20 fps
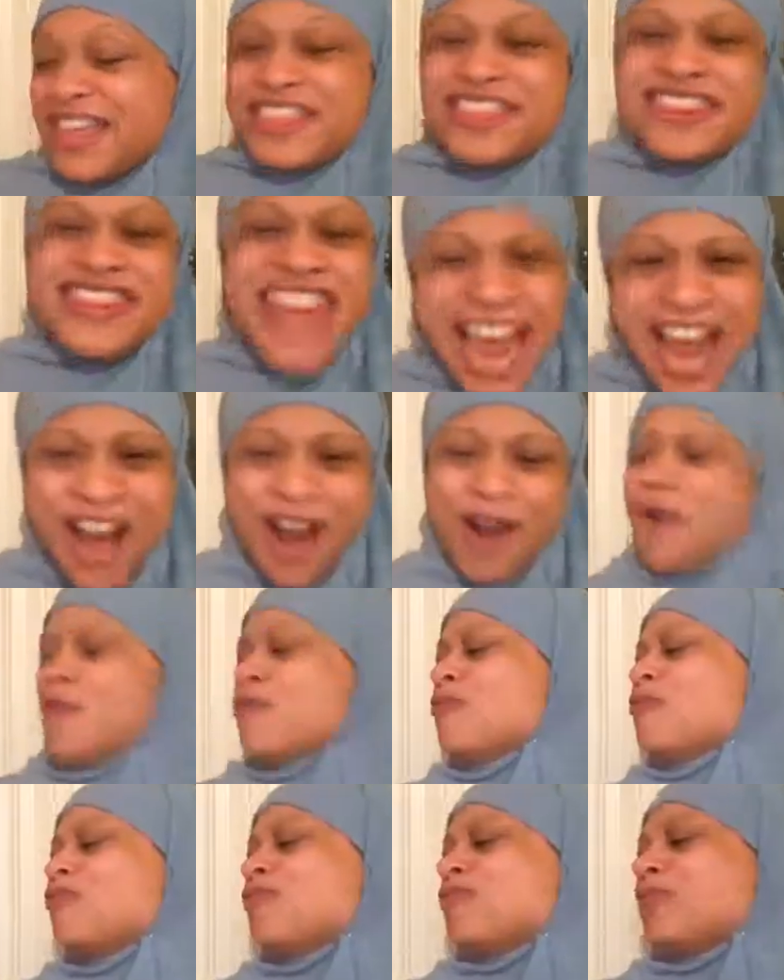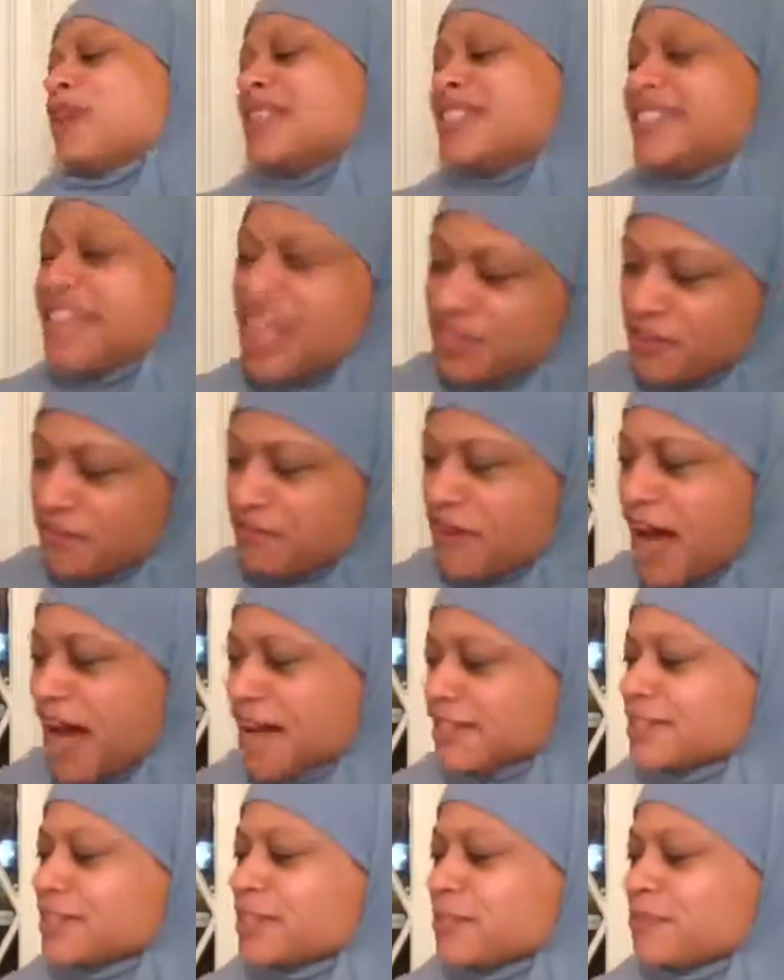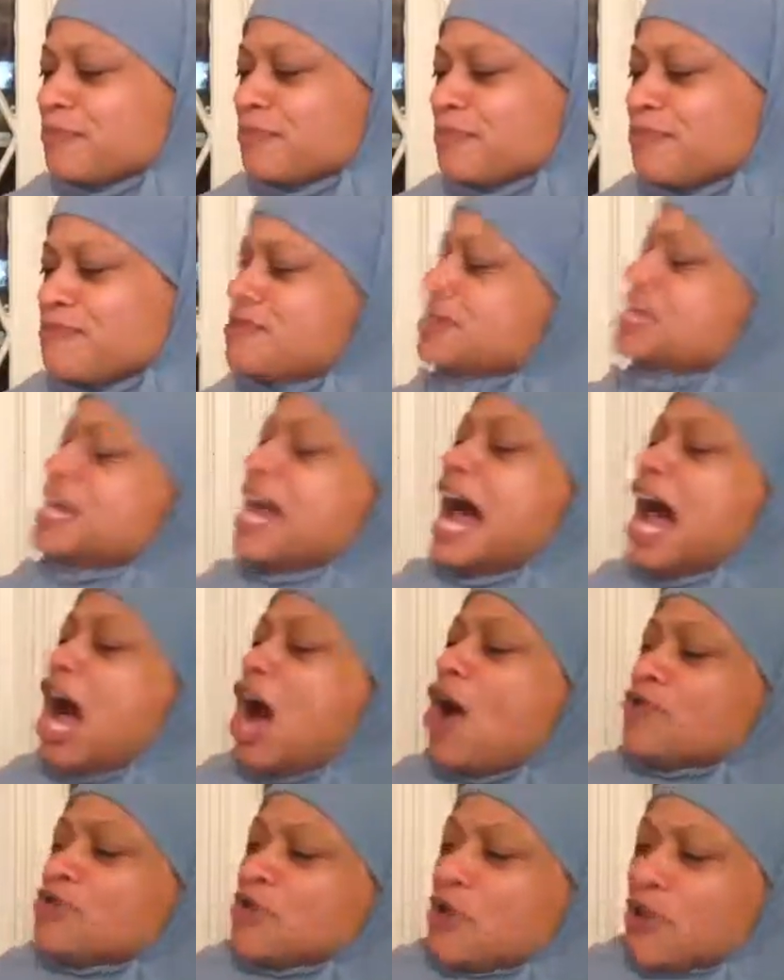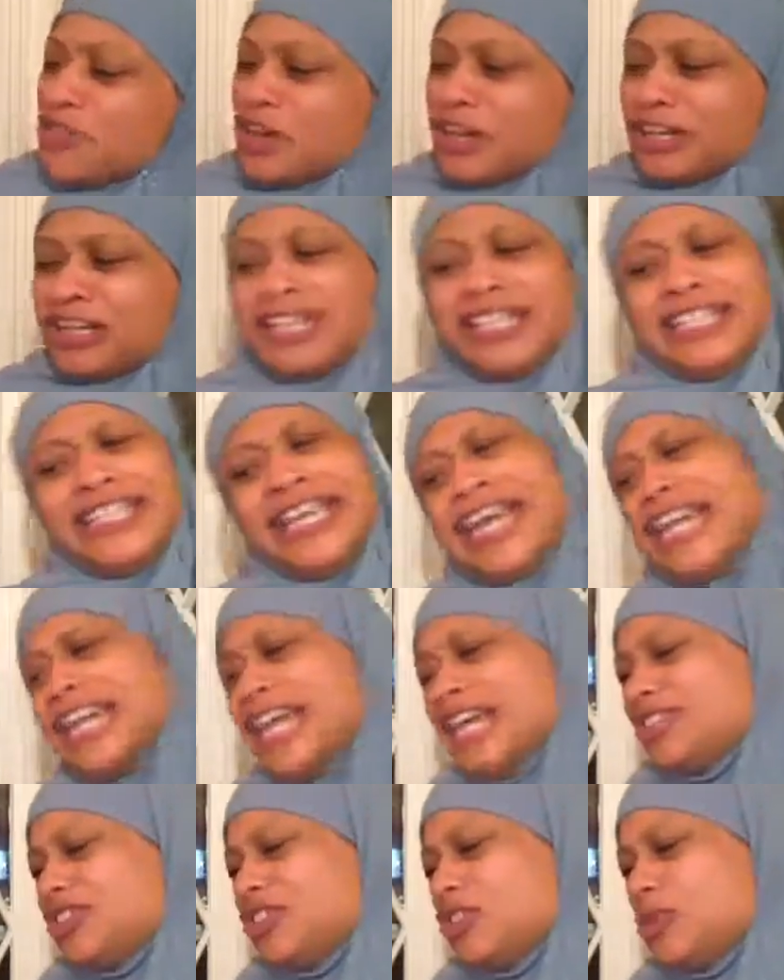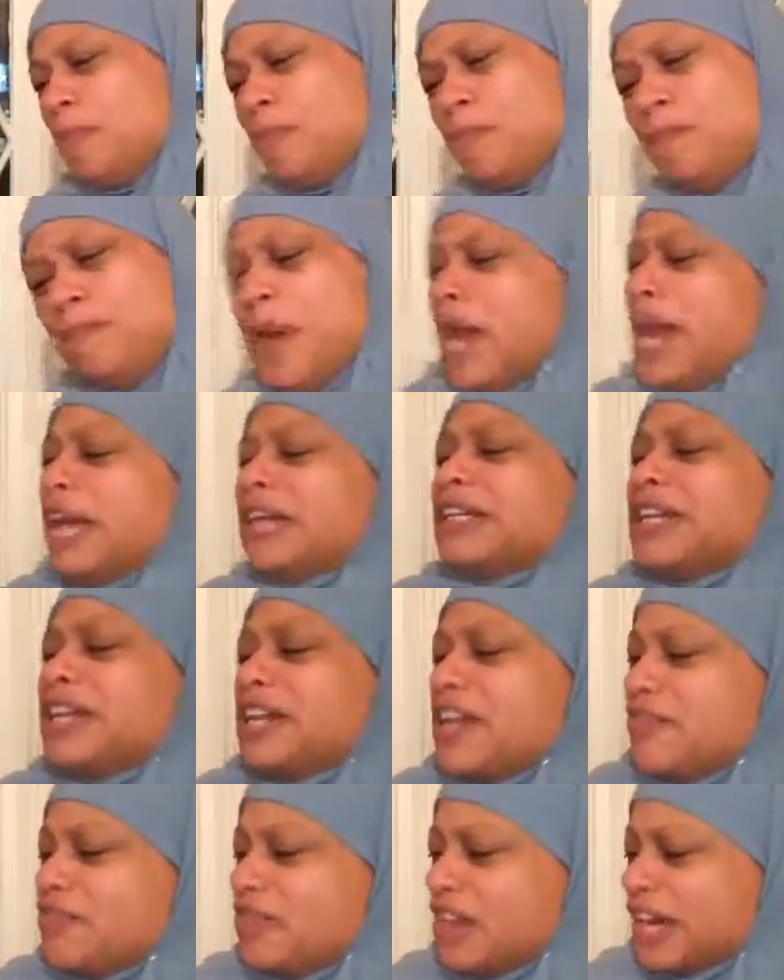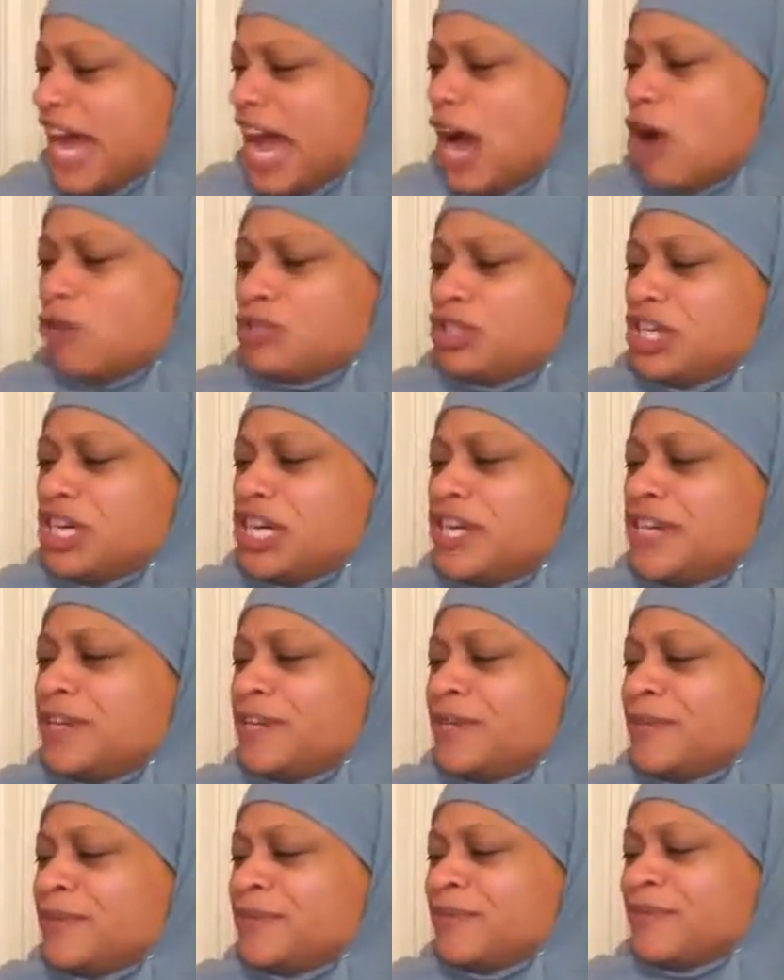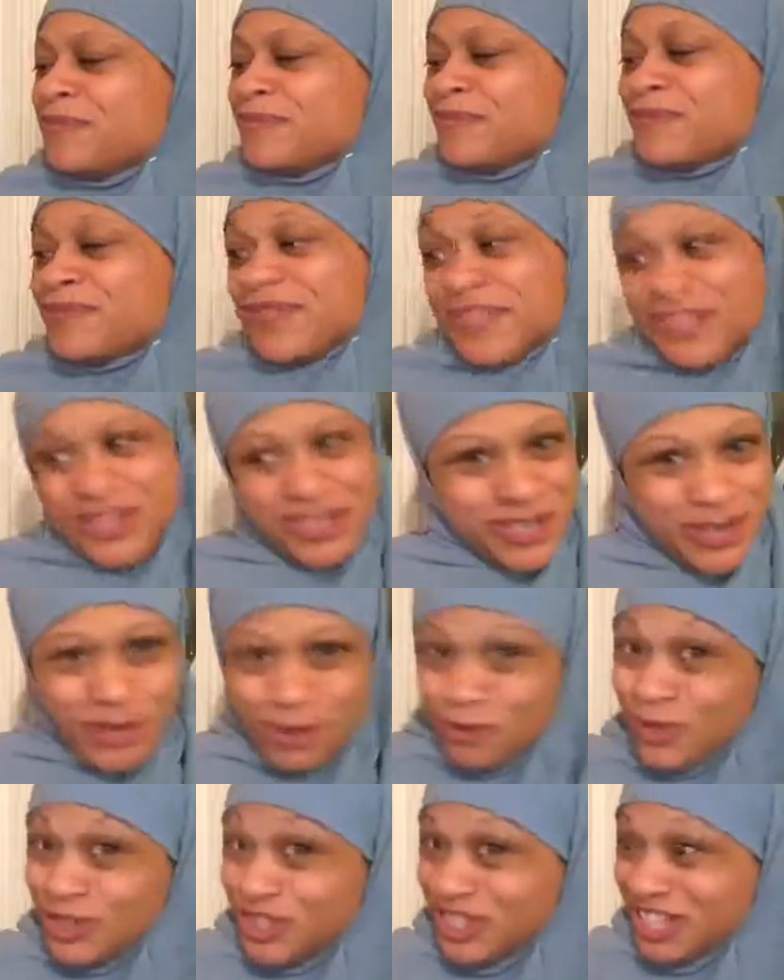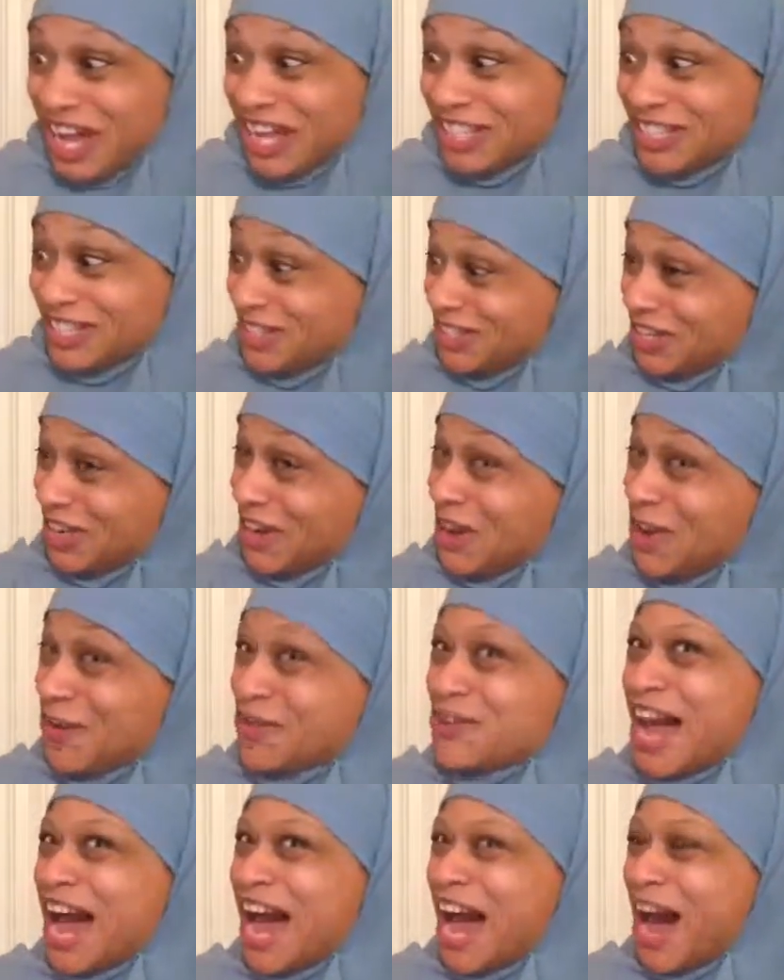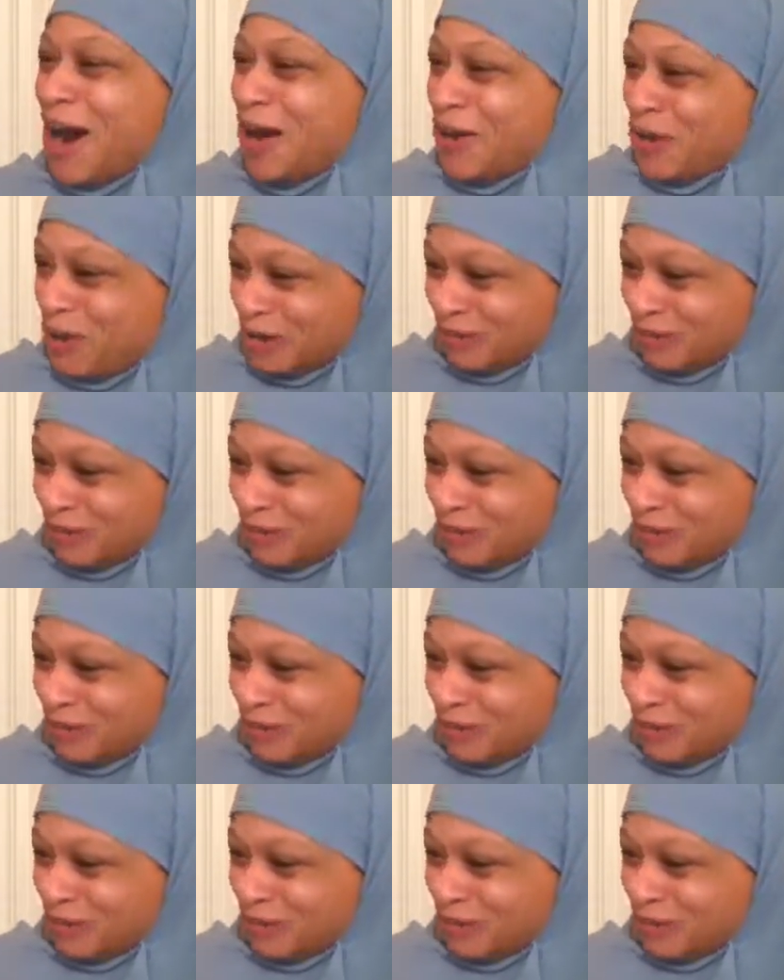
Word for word: There, said the fox. Now you're the cleanest piglet in the county. You stay still now.